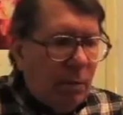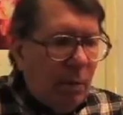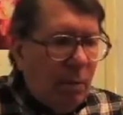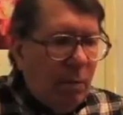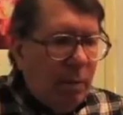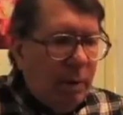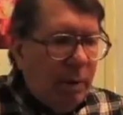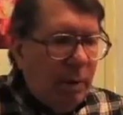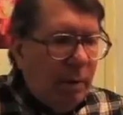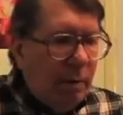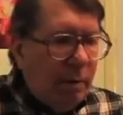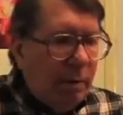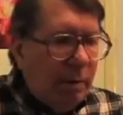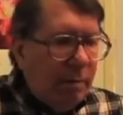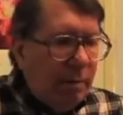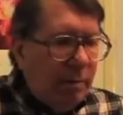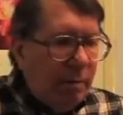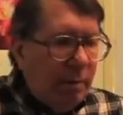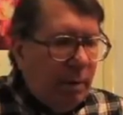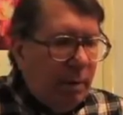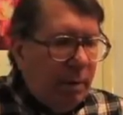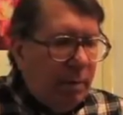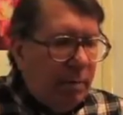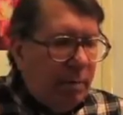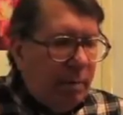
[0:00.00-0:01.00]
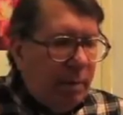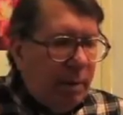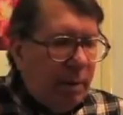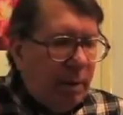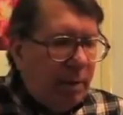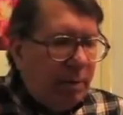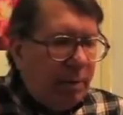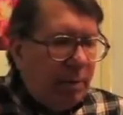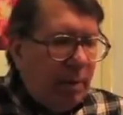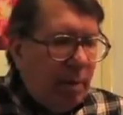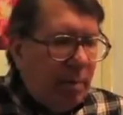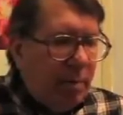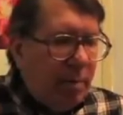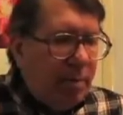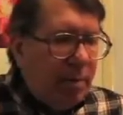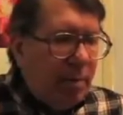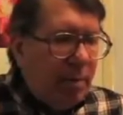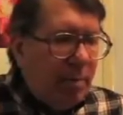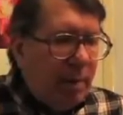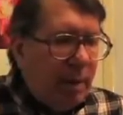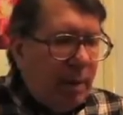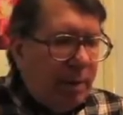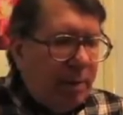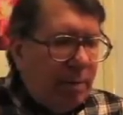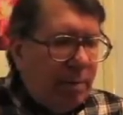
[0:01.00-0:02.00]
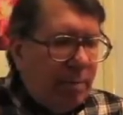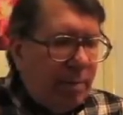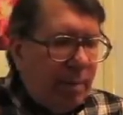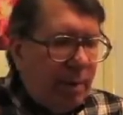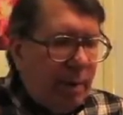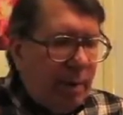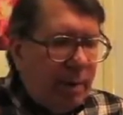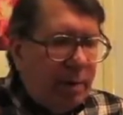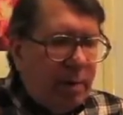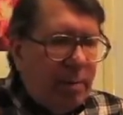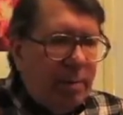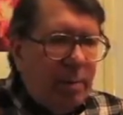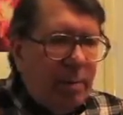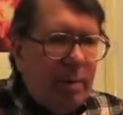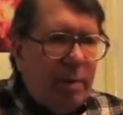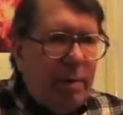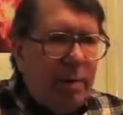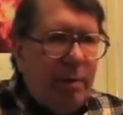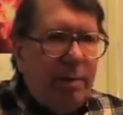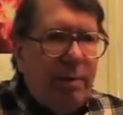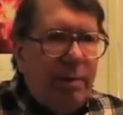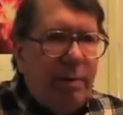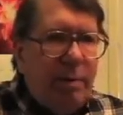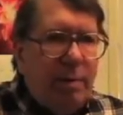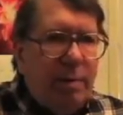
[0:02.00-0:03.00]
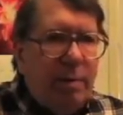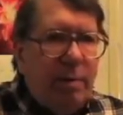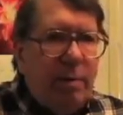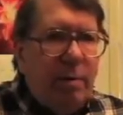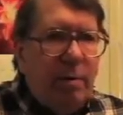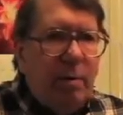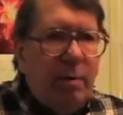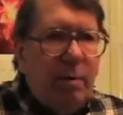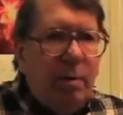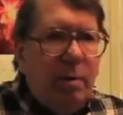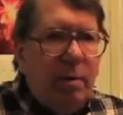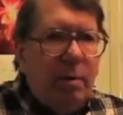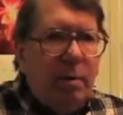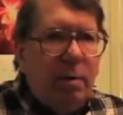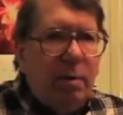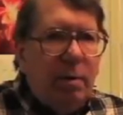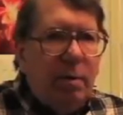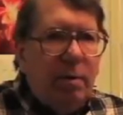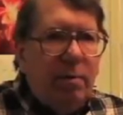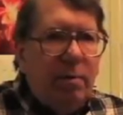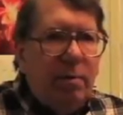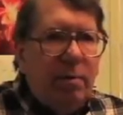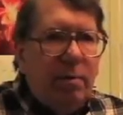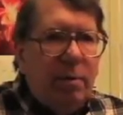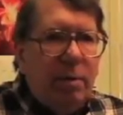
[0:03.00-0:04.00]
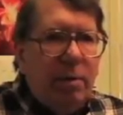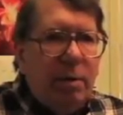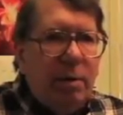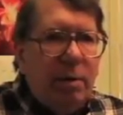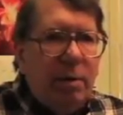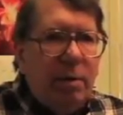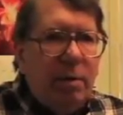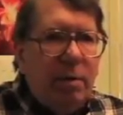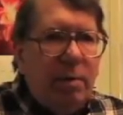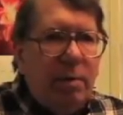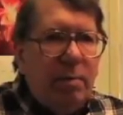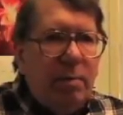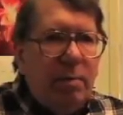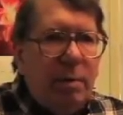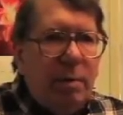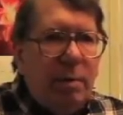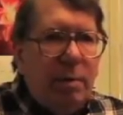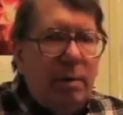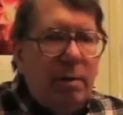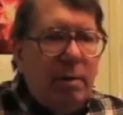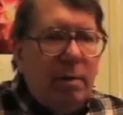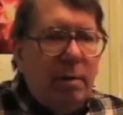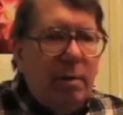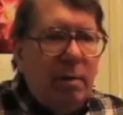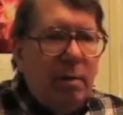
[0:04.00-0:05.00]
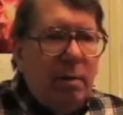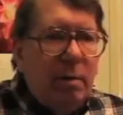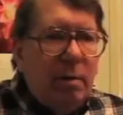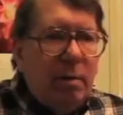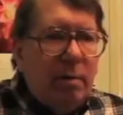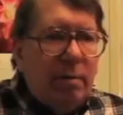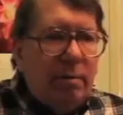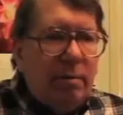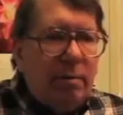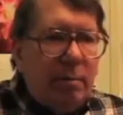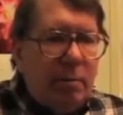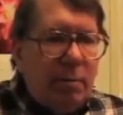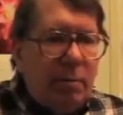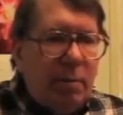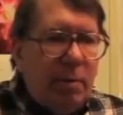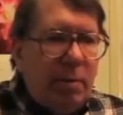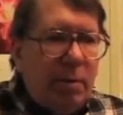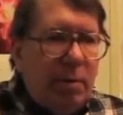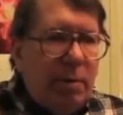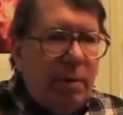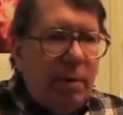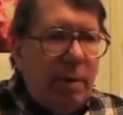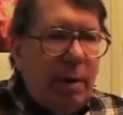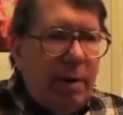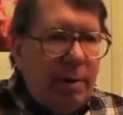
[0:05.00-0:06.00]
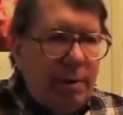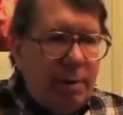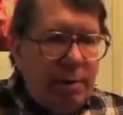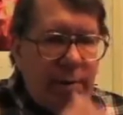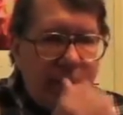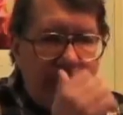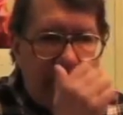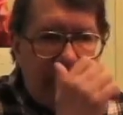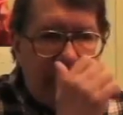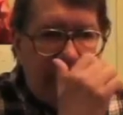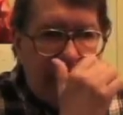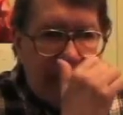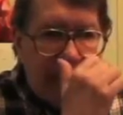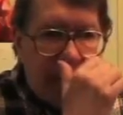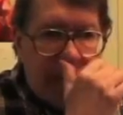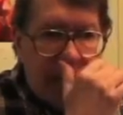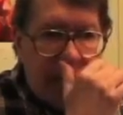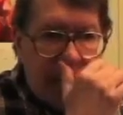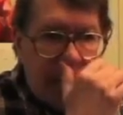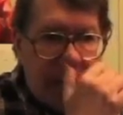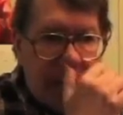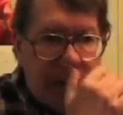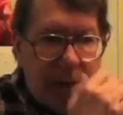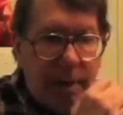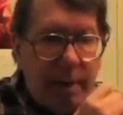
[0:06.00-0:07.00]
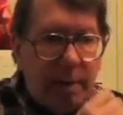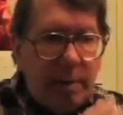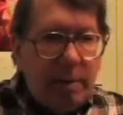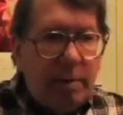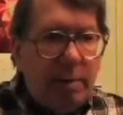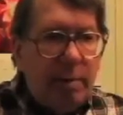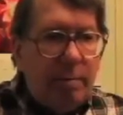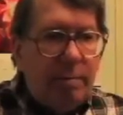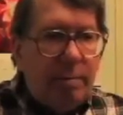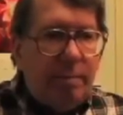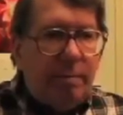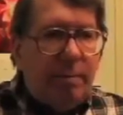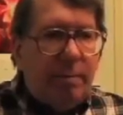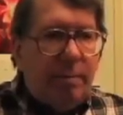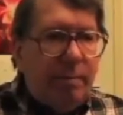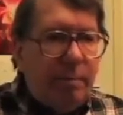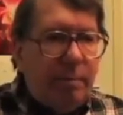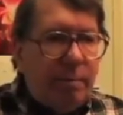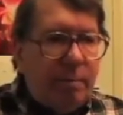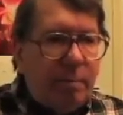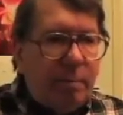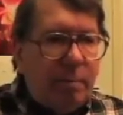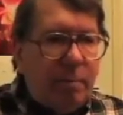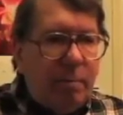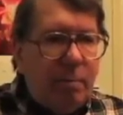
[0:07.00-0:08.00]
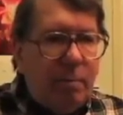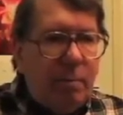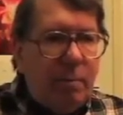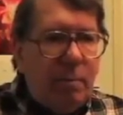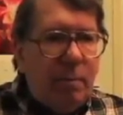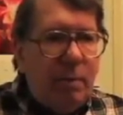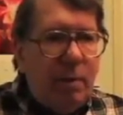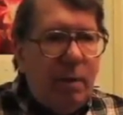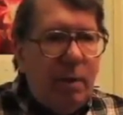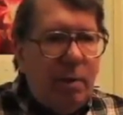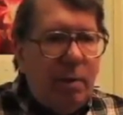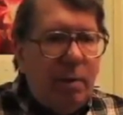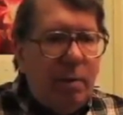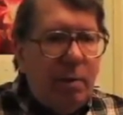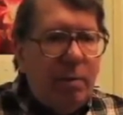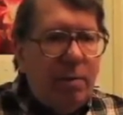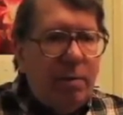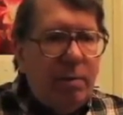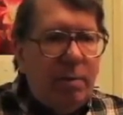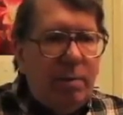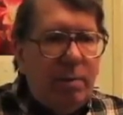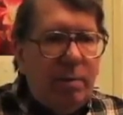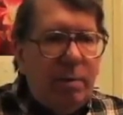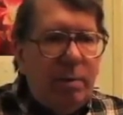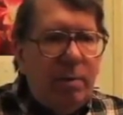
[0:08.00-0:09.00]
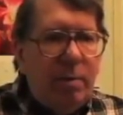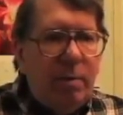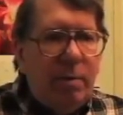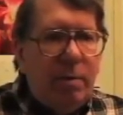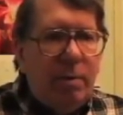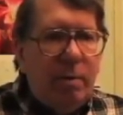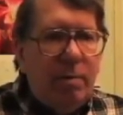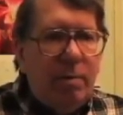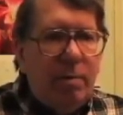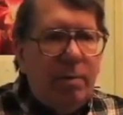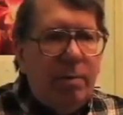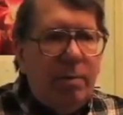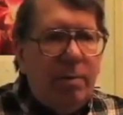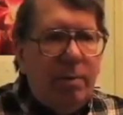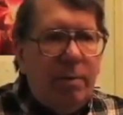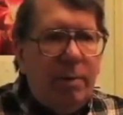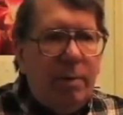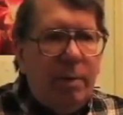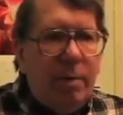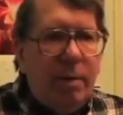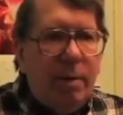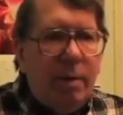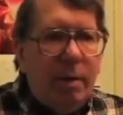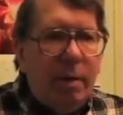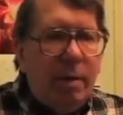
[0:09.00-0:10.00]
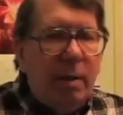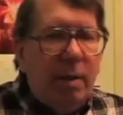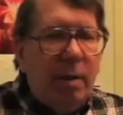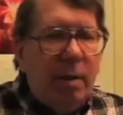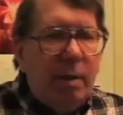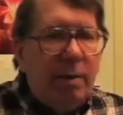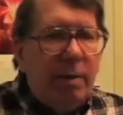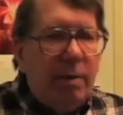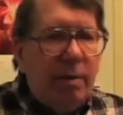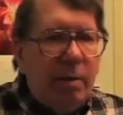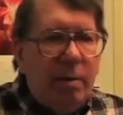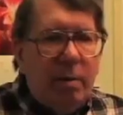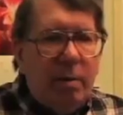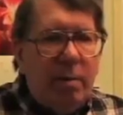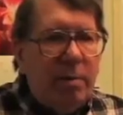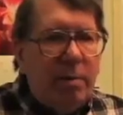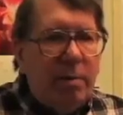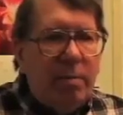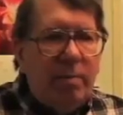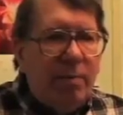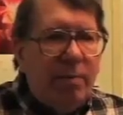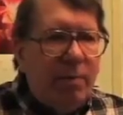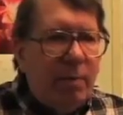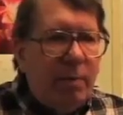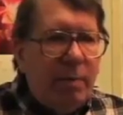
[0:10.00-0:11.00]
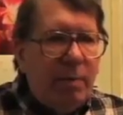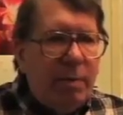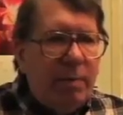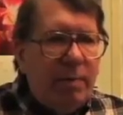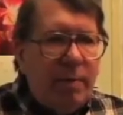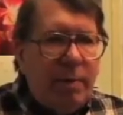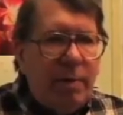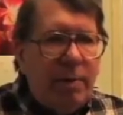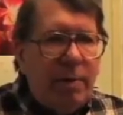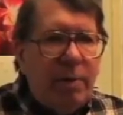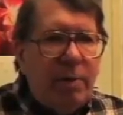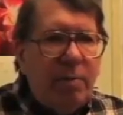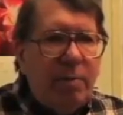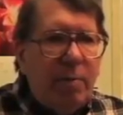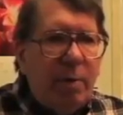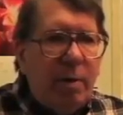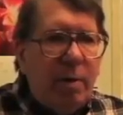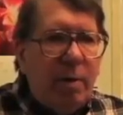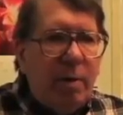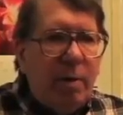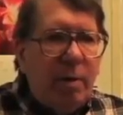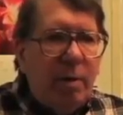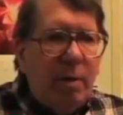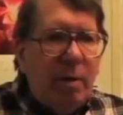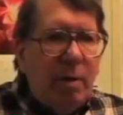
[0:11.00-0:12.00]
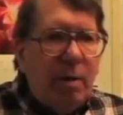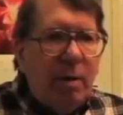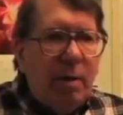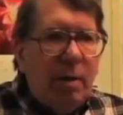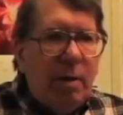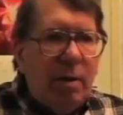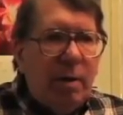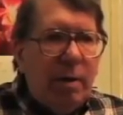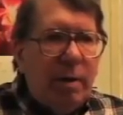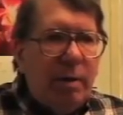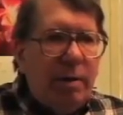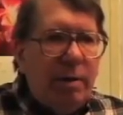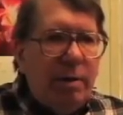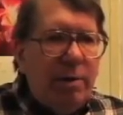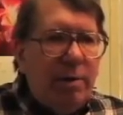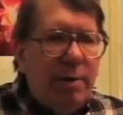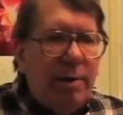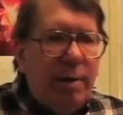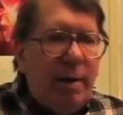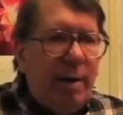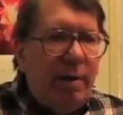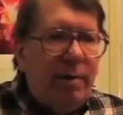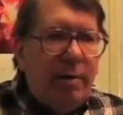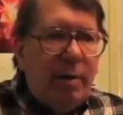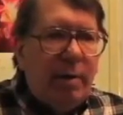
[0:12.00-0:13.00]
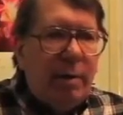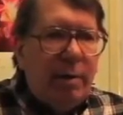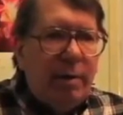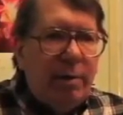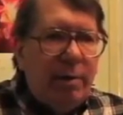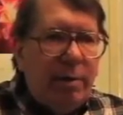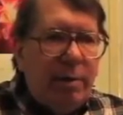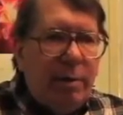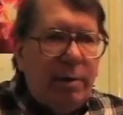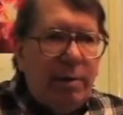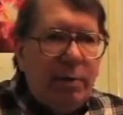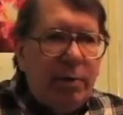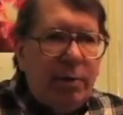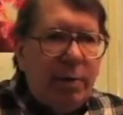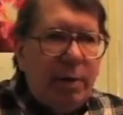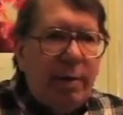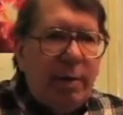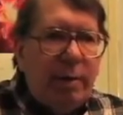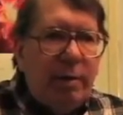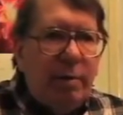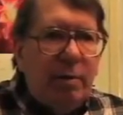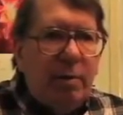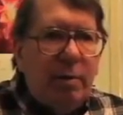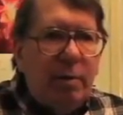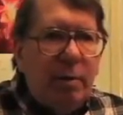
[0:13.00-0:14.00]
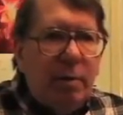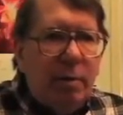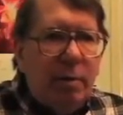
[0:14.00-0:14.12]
Well, the X chromosome has approximately a third of the genes because there's lots of genes on the X, on chromosome 2, chromosome 3, and then chromosome 4 is very small and it doesn't have a lot of genes on it.